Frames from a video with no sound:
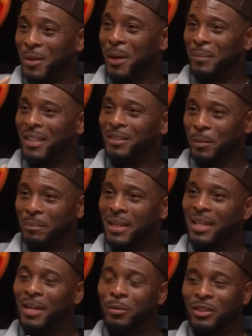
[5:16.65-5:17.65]
what I mean? To
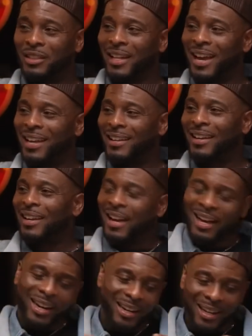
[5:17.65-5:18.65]
me, it was like,
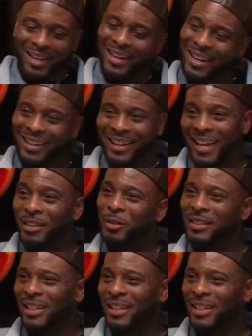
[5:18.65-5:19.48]
I got it. I can handle this.